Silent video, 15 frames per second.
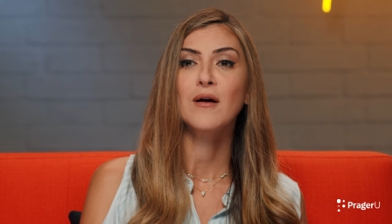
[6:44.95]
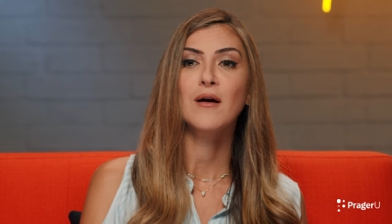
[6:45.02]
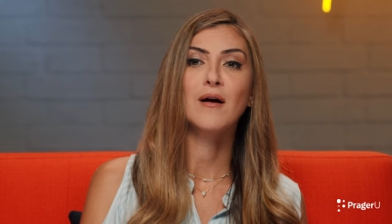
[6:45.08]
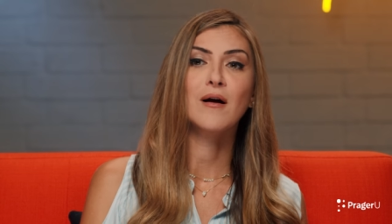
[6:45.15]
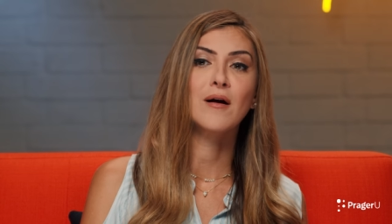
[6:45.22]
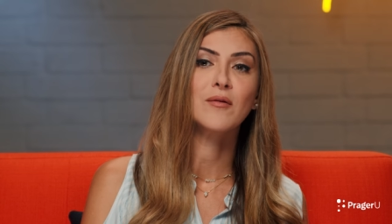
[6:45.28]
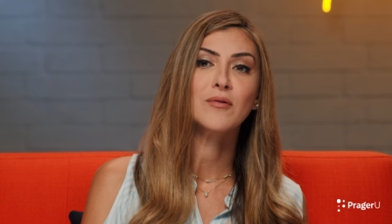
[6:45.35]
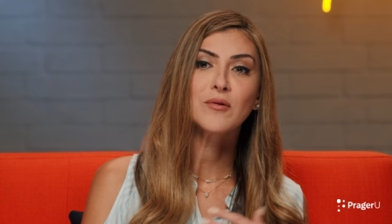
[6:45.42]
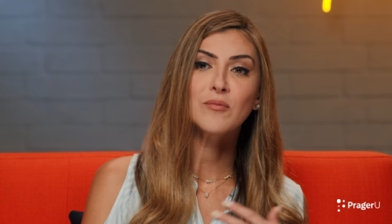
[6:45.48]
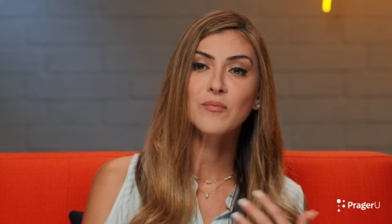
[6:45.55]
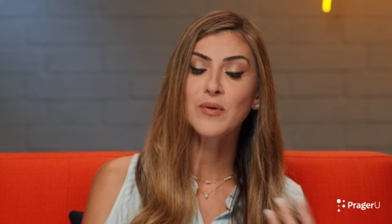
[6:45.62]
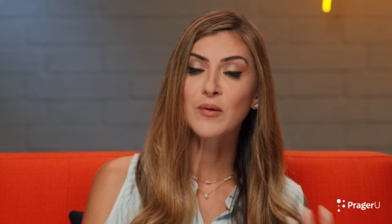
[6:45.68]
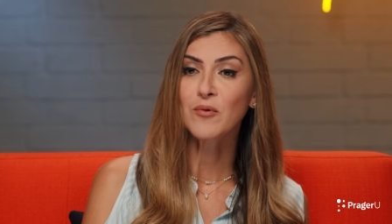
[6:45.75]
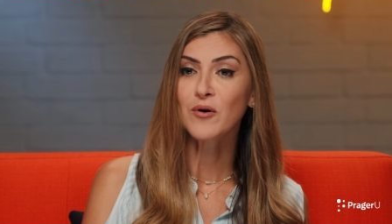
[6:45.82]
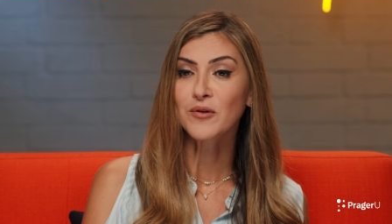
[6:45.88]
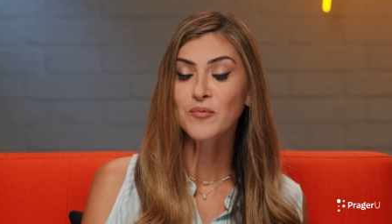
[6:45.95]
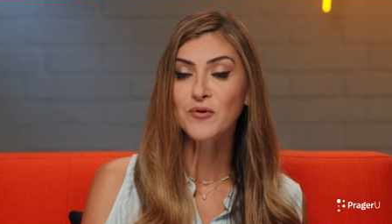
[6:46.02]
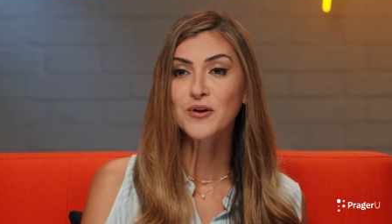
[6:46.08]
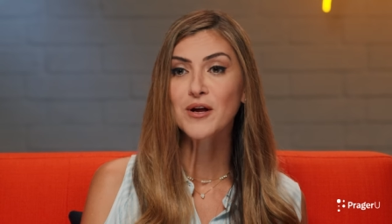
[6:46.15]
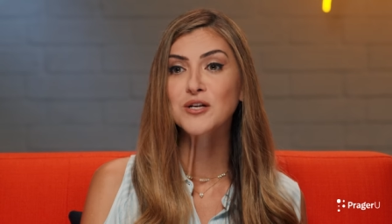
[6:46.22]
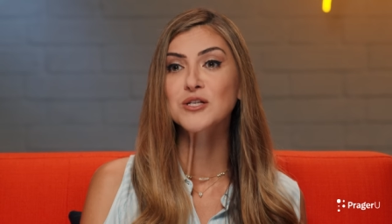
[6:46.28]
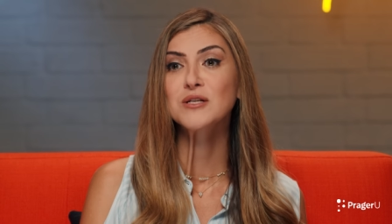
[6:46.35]
the people on the
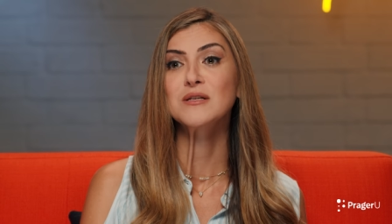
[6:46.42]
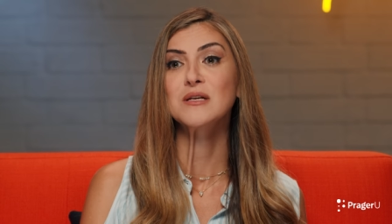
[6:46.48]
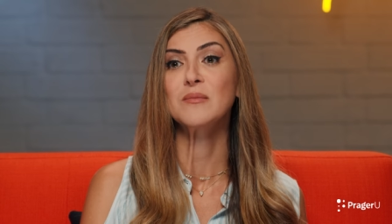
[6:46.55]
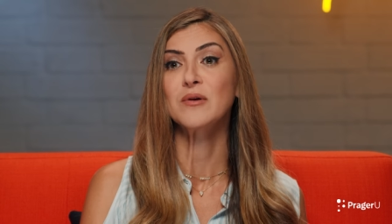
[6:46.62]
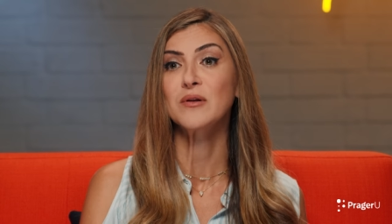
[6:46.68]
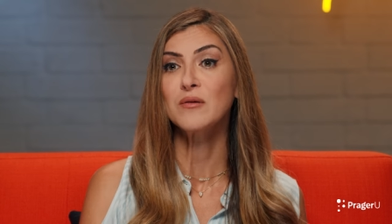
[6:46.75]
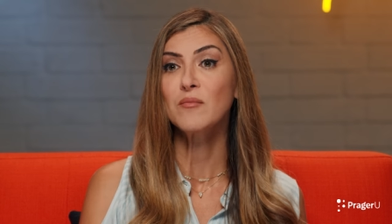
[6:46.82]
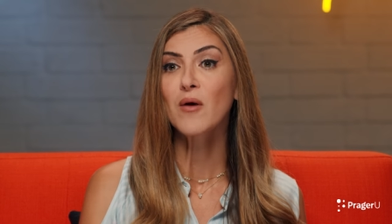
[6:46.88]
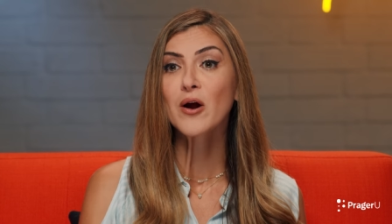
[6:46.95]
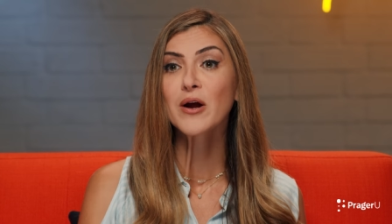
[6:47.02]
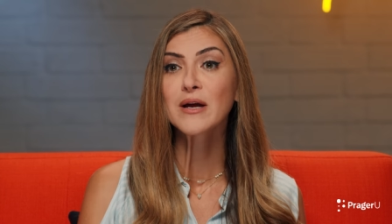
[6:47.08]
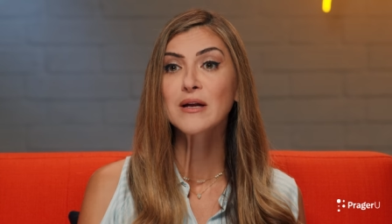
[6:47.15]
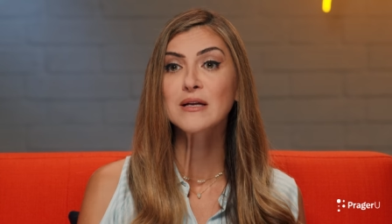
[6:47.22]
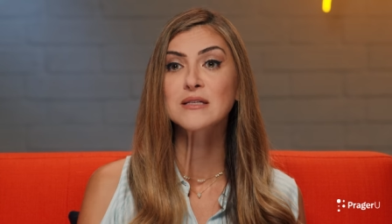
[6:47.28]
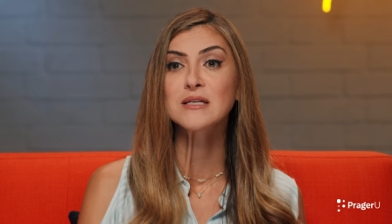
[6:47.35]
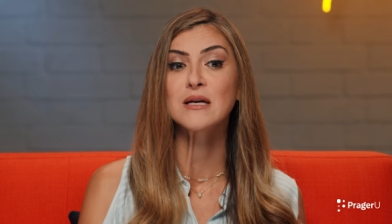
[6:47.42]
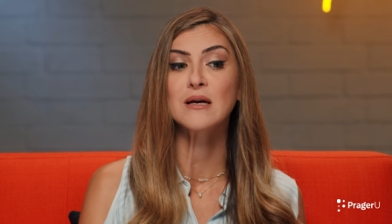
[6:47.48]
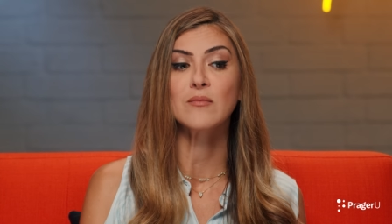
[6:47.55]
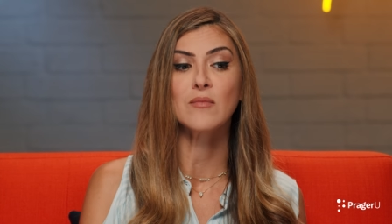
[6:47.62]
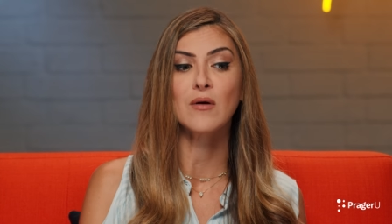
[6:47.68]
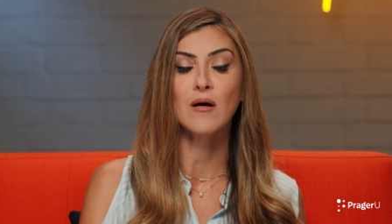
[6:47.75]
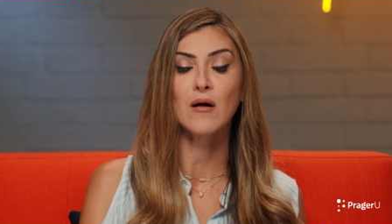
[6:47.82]
production team and the marketing
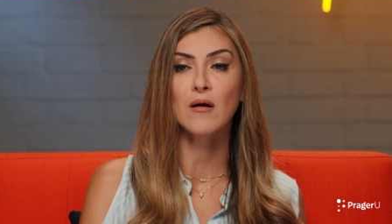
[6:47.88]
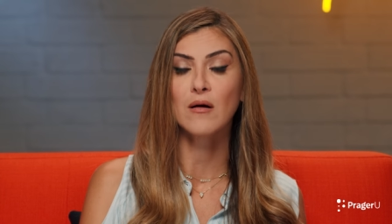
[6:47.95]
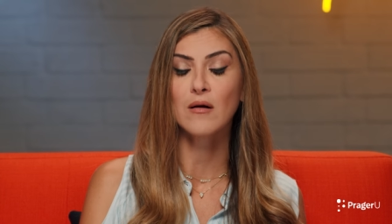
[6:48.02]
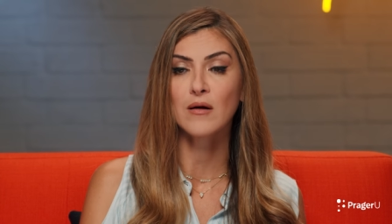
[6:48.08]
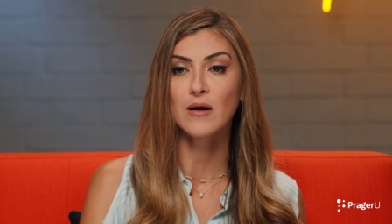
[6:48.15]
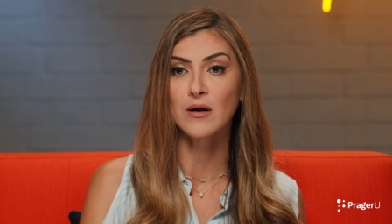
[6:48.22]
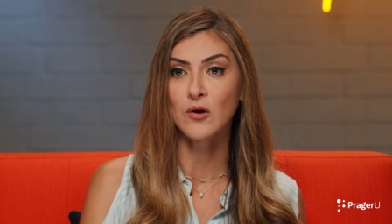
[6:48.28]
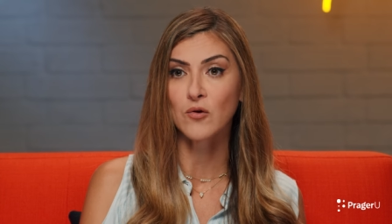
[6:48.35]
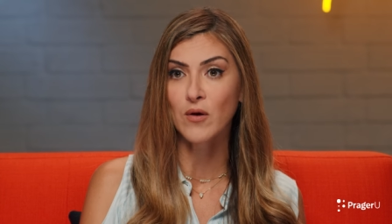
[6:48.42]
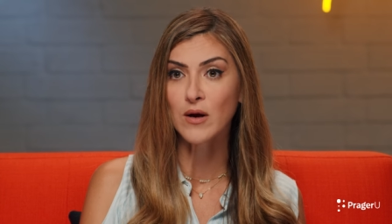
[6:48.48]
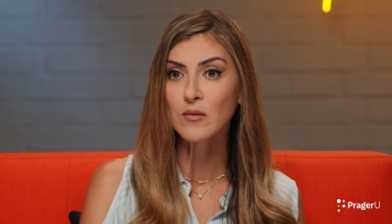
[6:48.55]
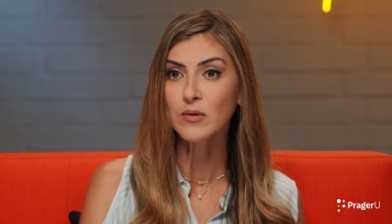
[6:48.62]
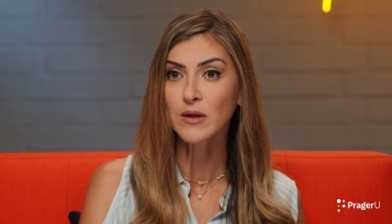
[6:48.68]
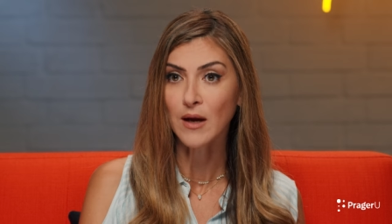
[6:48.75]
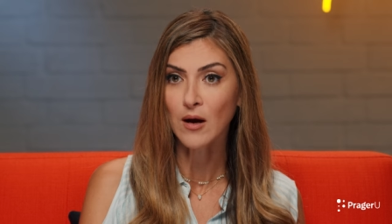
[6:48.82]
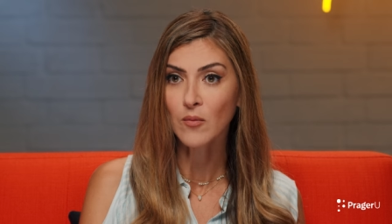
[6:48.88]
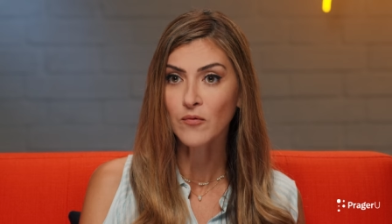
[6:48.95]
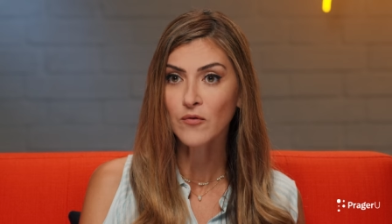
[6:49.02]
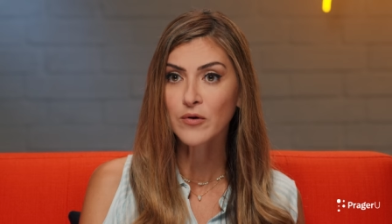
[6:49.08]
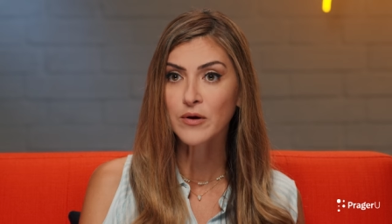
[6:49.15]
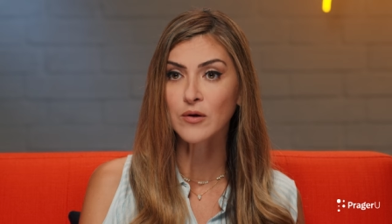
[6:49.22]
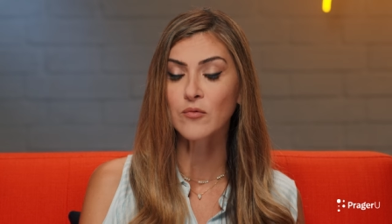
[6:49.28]
team are incredibly
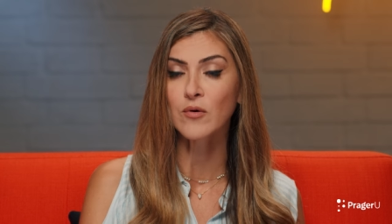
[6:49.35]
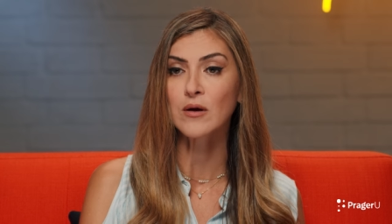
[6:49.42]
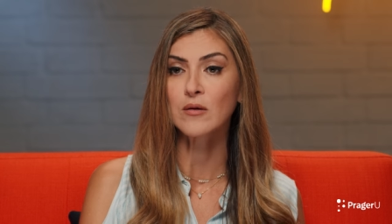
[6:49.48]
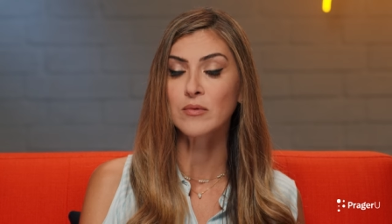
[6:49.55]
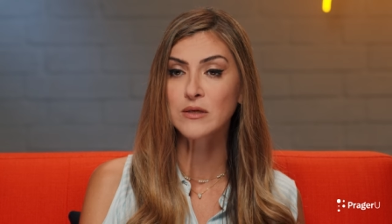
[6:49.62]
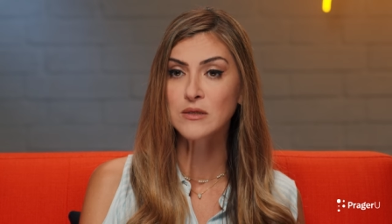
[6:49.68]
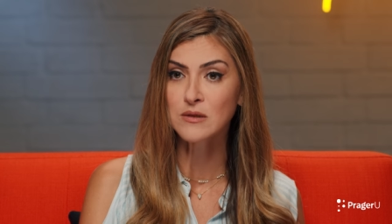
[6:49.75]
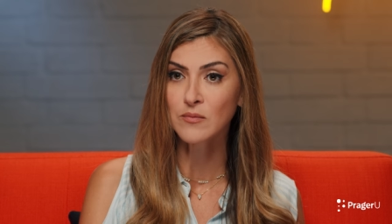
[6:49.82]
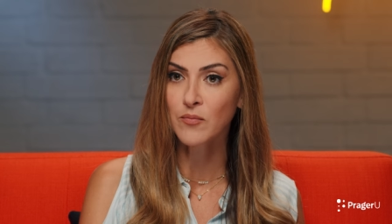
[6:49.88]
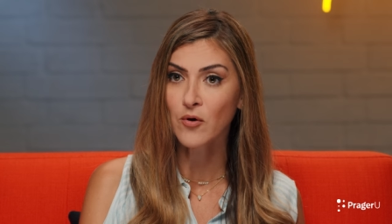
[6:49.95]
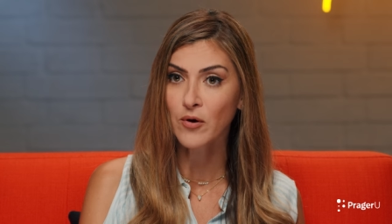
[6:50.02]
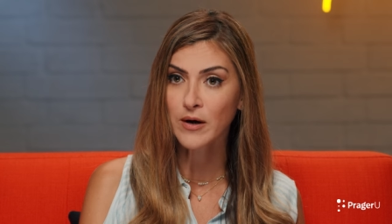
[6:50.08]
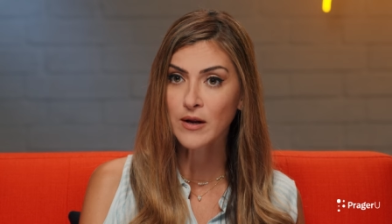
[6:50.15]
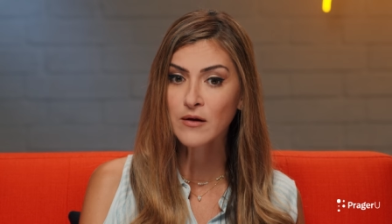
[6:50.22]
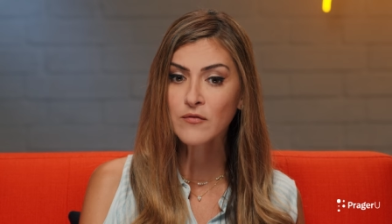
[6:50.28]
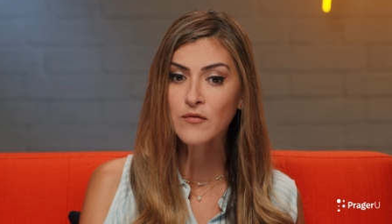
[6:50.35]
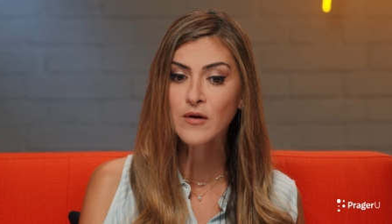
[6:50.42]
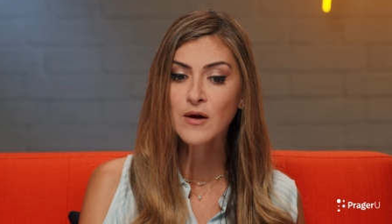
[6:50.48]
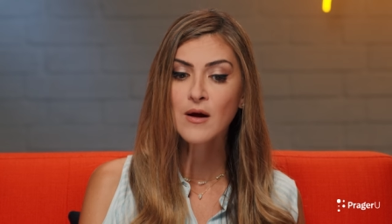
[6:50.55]
helpful and incredibly supportive.